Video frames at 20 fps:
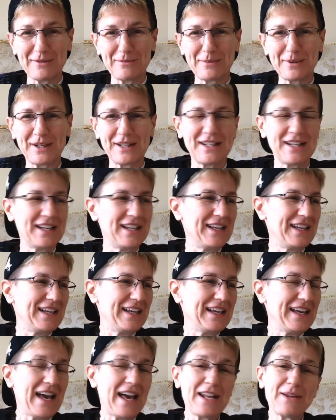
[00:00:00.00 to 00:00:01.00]
But
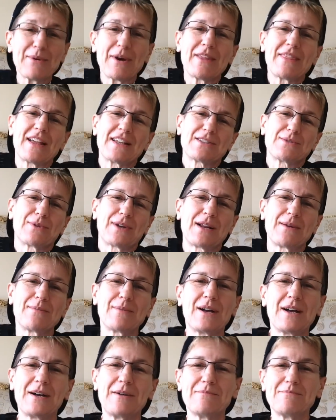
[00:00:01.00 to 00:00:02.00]
anyway, that's what I'm
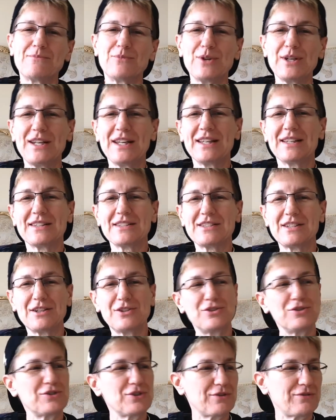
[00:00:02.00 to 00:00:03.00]
um, reading and listening
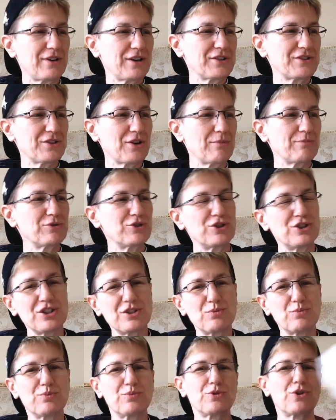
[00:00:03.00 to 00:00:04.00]
to so far. So I'm just
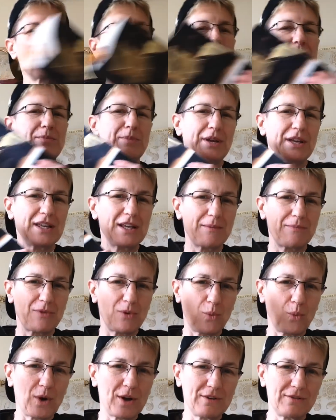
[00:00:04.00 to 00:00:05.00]
currently picking up the
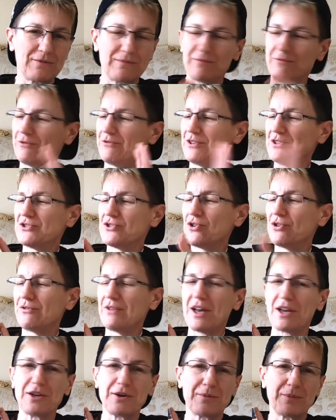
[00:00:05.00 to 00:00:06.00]
one physical
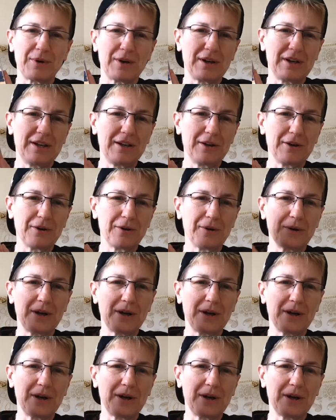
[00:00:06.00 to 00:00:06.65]
volume here.